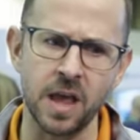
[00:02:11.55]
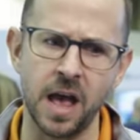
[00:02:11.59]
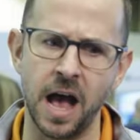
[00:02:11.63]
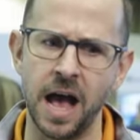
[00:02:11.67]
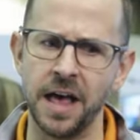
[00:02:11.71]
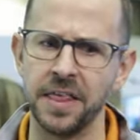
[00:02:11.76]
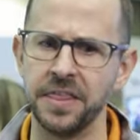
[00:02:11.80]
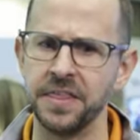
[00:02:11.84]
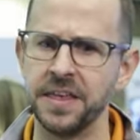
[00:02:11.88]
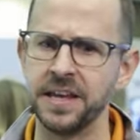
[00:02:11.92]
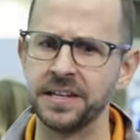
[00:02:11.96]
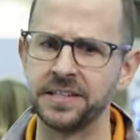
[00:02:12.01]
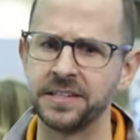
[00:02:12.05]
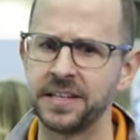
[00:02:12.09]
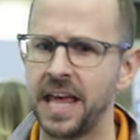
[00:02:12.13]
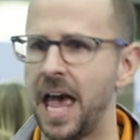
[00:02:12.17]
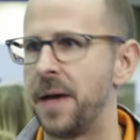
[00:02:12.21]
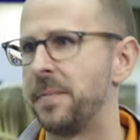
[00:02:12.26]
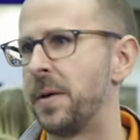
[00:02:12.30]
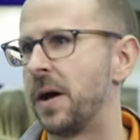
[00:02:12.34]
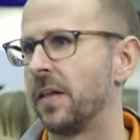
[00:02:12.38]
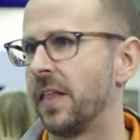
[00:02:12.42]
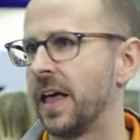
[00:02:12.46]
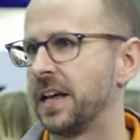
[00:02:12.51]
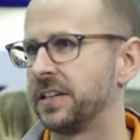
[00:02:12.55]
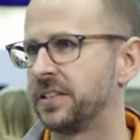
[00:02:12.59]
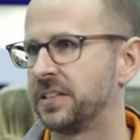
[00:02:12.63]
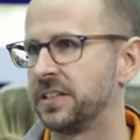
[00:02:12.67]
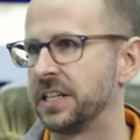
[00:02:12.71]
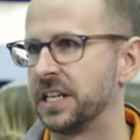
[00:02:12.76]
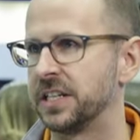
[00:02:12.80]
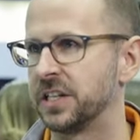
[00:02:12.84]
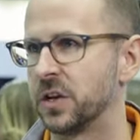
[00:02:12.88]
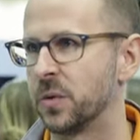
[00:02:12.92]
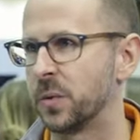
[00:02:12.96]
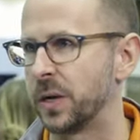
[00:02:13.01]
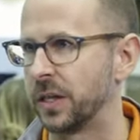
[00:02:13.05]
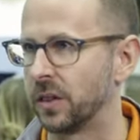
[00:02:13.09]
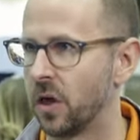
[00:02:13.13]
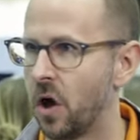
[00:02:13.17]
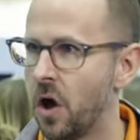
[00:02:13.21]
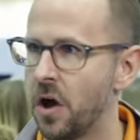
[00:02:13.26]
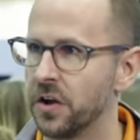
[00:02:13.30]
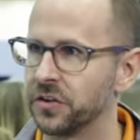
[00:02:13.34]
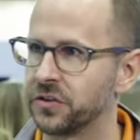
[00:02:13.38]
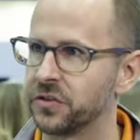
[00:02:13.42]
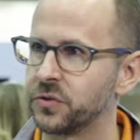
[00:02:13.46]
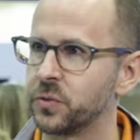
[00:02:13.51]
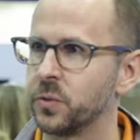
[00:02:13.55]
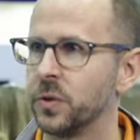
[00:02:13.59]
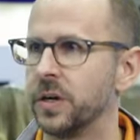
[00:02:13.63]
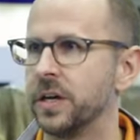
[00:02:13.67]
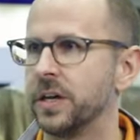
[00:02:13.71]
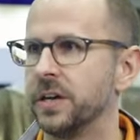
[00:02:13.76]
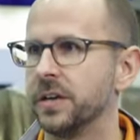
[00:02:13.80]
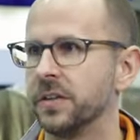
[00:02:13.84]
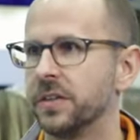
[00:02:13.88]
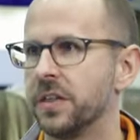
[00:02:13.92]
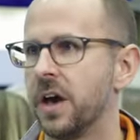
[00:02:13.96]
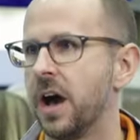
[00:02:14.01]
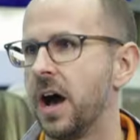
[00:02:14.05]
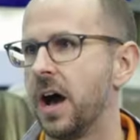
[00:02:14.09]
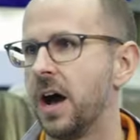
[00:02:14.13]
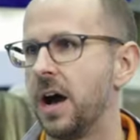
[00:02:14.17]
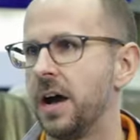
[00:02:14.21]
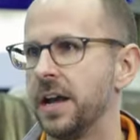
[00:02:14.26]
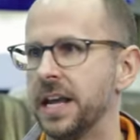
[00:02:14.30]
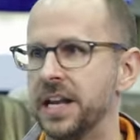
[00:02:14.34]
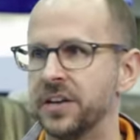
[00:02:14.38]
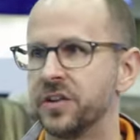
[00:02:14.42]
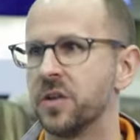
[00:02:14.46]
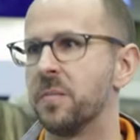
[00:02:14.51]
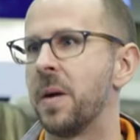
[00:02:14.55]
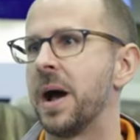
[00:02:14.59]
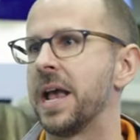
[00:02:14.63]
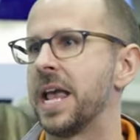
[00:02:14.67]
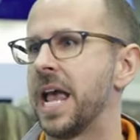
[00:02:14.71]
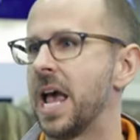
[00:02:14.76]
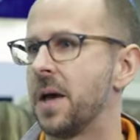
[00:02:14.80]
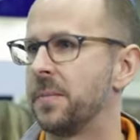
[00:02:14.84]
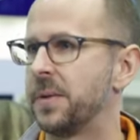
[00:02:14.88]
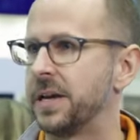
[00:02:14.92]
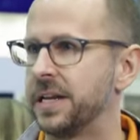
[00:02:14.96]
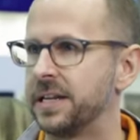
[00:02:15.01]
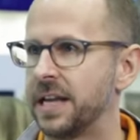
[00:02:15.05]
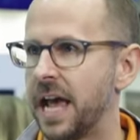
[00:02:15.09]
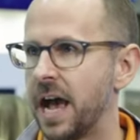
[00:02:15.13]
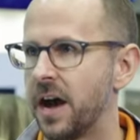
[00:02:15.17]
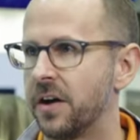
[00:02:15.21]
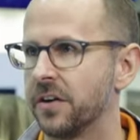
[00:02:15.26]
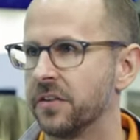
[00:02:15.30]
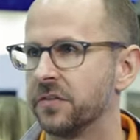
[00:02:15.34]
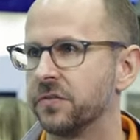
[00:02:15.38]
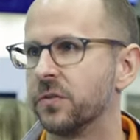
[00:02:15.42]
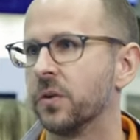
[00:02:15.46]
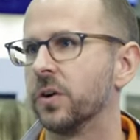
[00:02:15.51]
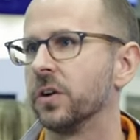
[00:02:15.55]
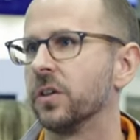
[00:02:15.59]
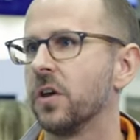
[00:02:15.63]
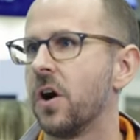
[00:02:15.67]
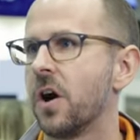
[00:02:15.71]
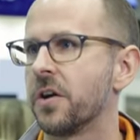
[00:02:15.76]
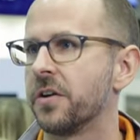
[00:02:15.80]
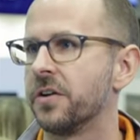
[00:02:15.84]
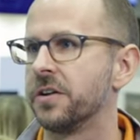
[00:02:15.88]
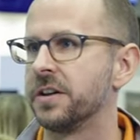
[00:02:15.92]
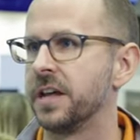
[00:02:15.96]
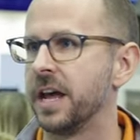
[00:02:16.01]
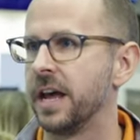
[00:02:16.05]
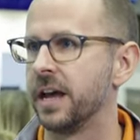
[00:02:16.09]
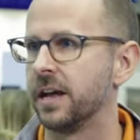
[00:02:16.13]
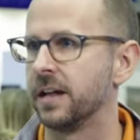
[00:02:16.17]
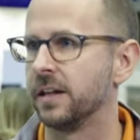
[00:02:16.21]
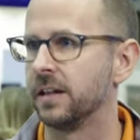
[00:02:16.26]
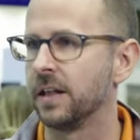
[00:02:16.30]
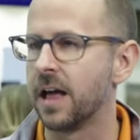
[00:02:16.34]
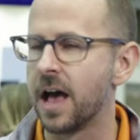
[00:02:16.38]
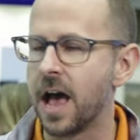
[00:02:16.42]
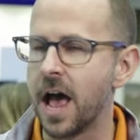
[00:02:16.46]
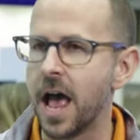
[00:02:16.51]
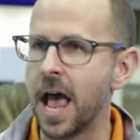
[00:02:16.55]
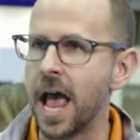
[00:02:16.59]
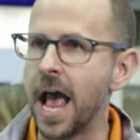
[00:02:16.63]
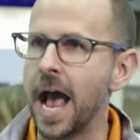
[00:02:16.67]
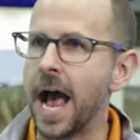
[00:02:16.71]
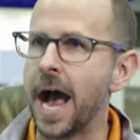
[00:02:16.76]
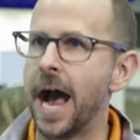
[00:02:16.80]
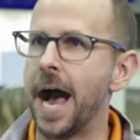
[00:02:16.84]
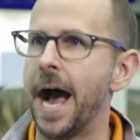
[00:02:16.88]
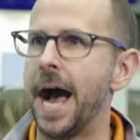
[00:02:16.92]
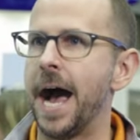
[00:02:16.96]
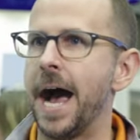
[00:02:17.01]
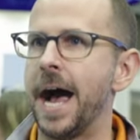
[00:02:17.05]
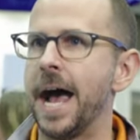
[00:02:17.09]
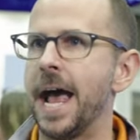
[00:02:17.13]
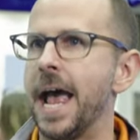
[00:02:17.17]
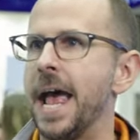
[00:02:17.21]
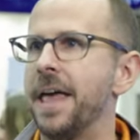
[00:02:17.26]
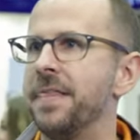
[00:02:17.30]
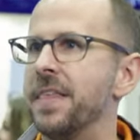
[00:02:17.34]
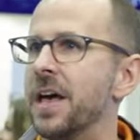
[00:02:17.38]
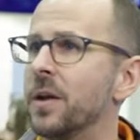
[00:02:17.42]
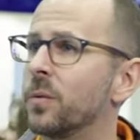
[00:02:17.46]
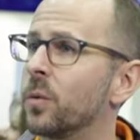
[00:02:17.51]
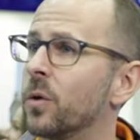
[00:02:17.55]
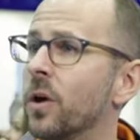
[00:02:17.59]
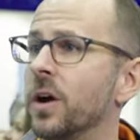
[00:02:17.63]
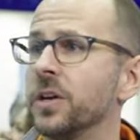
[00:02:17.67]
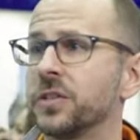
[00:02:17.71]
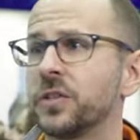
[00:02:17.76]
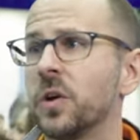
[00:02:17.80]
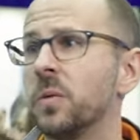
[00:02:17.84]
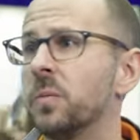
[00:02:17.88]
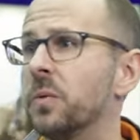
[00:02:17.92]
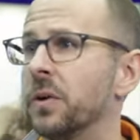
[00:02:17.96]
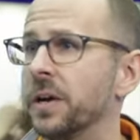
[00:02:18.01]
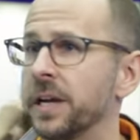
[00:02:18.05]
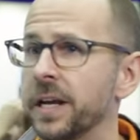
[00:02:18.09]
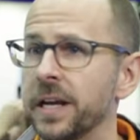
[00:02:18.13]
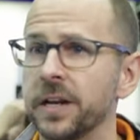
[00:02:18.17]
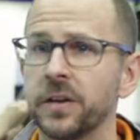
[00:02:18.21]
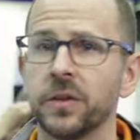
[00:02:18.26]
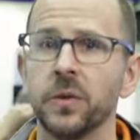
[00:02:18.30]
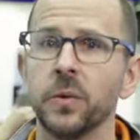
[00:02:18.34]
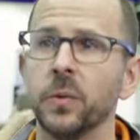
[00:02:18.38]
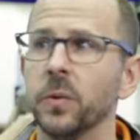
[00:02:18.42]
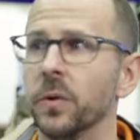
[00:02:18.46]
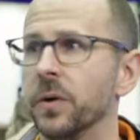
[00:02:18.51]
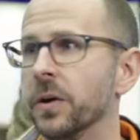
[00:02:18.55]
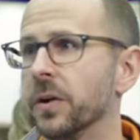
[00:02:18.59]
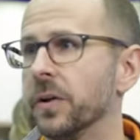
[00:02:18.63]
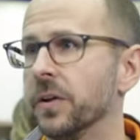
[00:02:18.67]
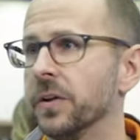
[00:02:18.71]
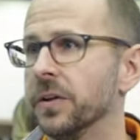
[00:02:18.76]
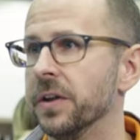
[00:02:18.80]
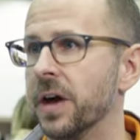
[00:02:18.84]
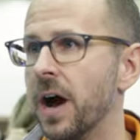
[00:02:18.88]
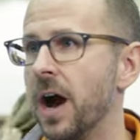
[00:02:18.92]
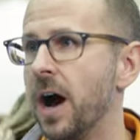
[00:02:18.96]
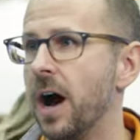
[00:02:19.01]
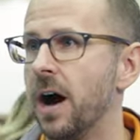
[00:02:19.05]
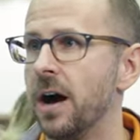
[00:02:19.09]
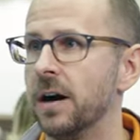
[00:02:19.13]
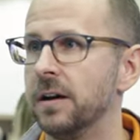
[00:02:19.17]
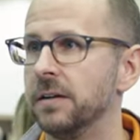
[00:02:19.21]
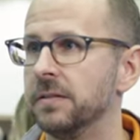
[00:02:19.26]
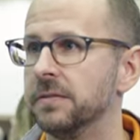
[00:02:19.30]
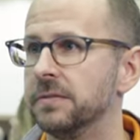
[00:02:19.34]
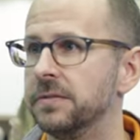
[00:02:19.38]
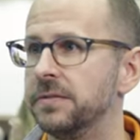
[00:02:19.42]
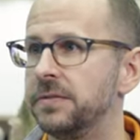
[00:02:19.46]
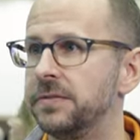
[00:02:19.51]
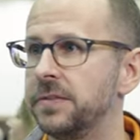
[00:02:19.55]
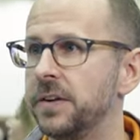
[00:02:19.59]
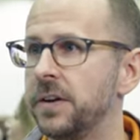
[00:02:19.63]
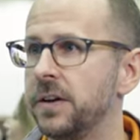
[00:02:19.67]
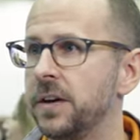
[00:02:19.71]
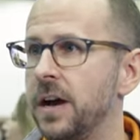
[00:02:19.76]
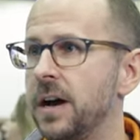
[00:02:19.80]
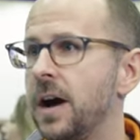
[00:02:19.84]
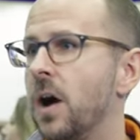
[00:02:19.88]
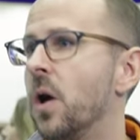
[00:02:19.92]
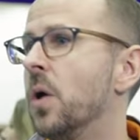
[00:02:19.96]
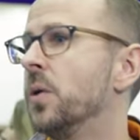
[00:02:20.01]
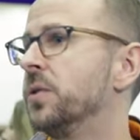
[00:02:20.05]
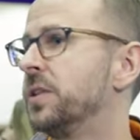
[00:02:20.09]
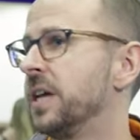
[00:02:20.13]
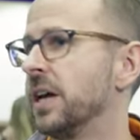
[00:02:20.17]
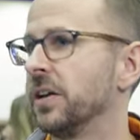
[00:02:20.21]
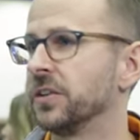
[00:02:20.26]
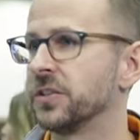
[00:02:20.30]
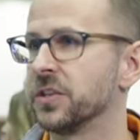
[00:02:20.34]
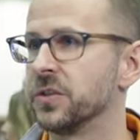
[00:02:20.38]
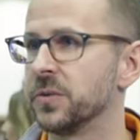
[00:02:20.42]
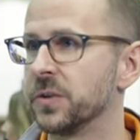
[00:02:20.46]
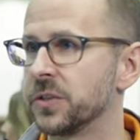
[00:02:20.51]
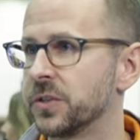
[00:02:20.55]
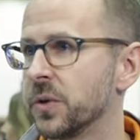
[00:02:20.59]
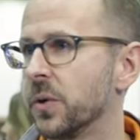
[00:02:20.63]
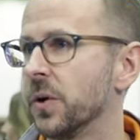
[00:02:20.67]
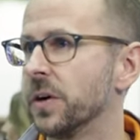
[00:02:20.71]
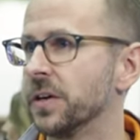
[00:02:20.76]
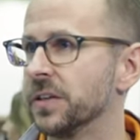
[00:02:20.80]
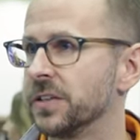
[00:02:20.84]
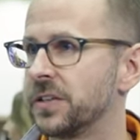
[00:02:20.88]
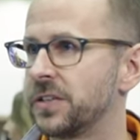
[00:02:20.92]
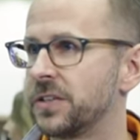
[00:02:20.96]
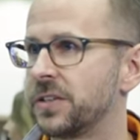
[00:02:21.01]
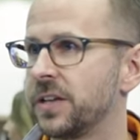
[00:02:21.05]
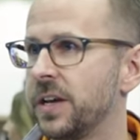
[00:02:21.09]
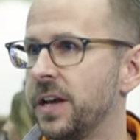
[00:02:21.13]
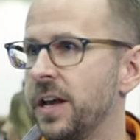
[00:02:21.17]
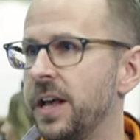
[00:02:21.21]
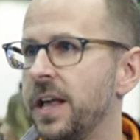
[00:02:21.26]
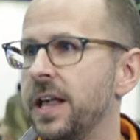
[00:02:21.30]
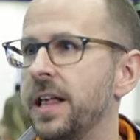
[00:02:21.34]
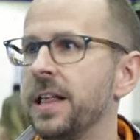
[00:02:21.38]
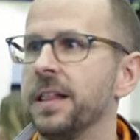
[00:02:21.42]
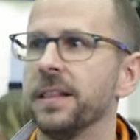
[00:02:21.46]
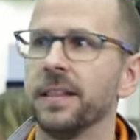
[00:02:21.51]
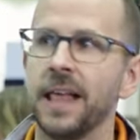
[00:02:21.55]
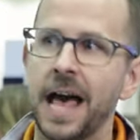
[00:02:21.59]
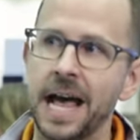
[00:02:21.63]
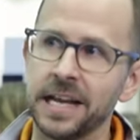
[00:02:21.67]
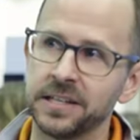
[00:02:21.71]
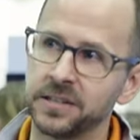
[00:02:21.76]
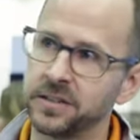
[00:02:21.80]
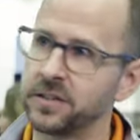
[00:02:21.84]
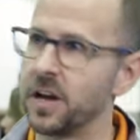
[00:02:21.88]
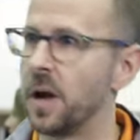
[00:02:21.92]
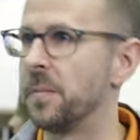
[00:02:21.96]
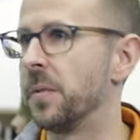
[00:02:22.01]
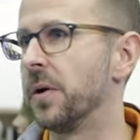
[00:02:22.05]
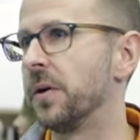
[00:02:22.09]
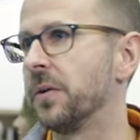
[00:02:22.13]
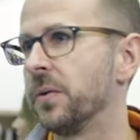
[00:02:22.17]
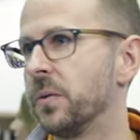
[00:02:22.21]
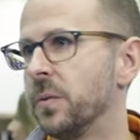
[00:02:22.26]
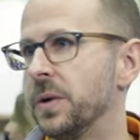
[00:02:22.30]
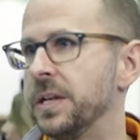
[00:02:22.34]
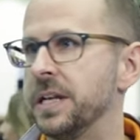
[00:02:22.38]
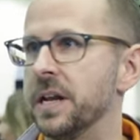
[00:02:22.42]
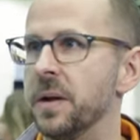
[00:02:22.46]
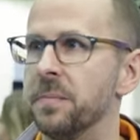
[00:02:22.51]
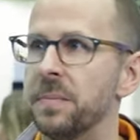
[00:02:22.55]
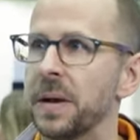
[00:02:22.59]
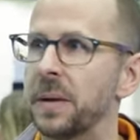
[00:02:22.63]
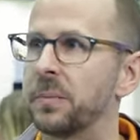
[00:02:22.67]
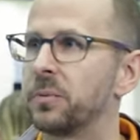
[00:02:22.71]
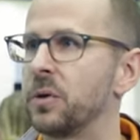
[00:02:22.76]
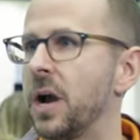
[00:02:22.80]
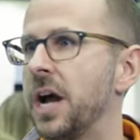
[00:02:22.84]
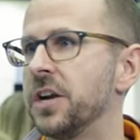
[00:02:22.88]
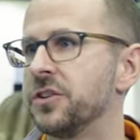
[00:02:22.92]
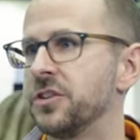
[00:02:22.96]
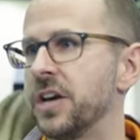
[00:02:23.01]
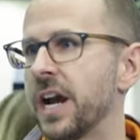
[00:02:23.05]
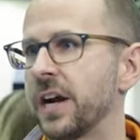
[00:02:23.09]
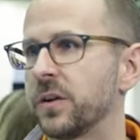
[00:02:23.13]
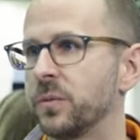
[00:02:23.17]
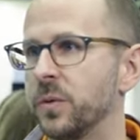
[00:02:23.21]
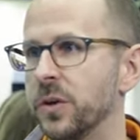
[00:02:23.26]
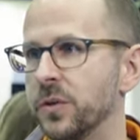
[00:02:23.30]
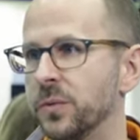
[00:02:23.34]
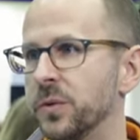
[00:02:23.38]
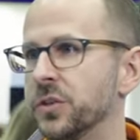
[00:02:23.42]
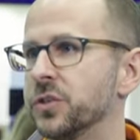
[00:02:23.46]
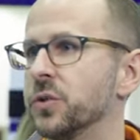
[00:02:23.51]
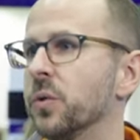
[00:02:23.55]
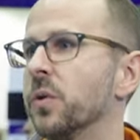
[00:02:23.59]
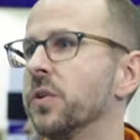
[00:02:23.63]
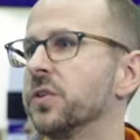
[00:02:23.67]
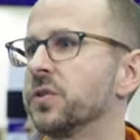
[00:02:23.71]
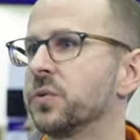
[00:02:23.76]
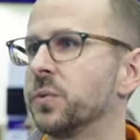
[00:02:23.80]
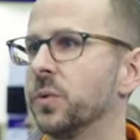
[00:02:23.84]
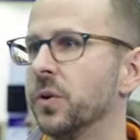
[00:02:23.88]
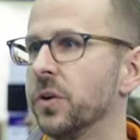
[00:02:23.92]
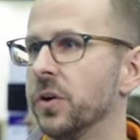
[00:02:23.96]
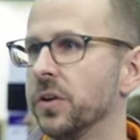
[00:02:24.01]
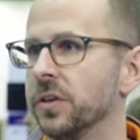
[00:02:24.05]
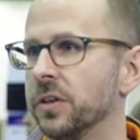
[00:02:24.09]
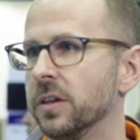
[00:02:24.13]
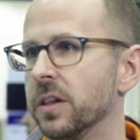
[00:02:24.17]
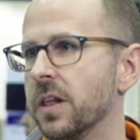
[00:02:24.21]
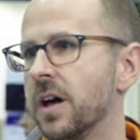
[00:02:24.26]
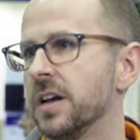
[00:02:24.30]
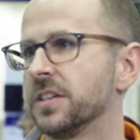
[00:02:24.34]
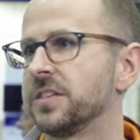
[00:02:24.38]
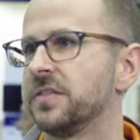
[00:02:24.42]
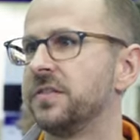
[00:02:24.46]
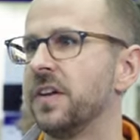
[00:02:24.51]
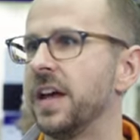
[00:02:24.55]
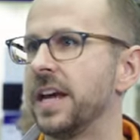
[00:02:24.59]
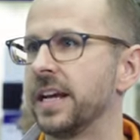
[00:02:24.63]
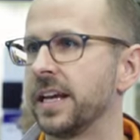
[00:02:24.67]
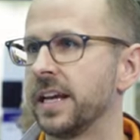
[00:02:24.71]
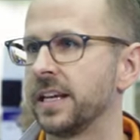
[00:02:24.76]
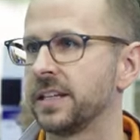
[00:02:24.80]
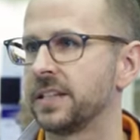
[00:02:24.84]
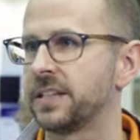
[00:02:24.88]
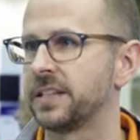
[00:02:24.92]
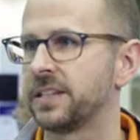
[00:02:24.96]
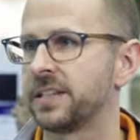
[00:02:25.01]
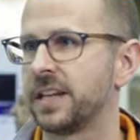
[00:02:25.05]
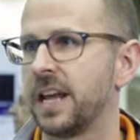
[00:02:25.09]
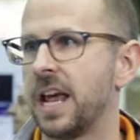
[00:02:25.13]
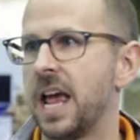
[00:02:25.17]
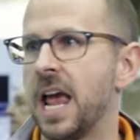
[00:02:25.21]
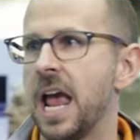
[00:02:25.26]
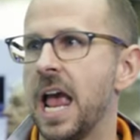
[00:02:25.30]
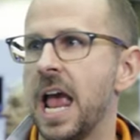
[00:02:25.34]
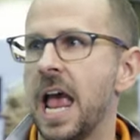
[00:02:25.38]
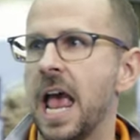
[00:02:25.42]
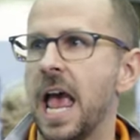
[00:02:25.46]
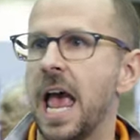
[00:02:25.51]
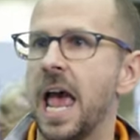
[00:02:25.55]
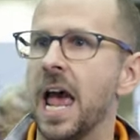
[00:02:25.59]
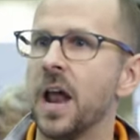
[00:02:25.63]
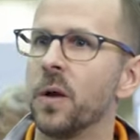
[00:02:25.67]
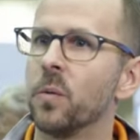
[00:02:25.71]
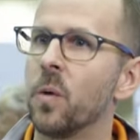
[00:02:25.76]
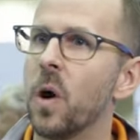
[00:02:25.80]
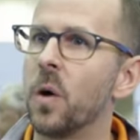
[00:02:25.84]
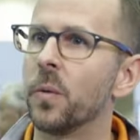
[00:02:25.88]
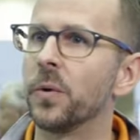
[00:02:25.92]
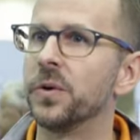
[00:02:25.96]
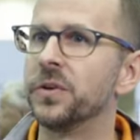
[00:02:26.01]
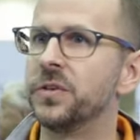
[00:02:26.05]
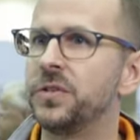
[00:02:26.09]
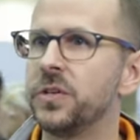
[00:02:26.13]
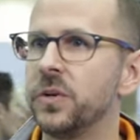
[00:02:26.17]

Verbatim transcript: Uh, this MLS season, we launched with uh, Inter Miami down in Fort Lauderdale. Uh, and then we're also bringing it to the world of hotels and resorts. Last summer, we did a big project with Resorts World in Las Vegas. And what we're